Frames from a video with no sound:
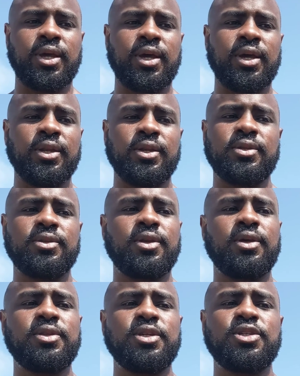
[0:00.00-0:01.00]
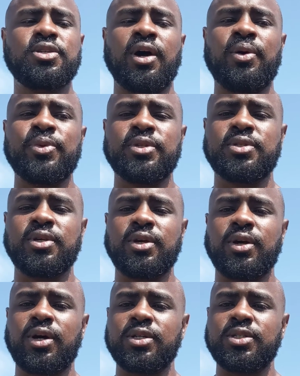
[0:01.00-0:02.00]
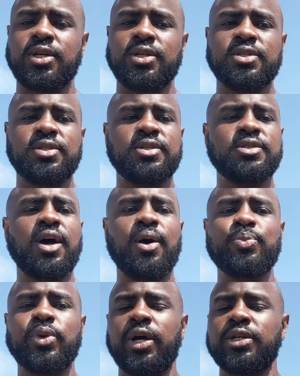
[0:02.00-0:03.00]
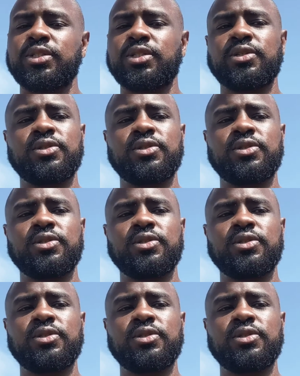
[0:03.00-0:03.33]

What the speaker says: And the shamans there are just top-notch,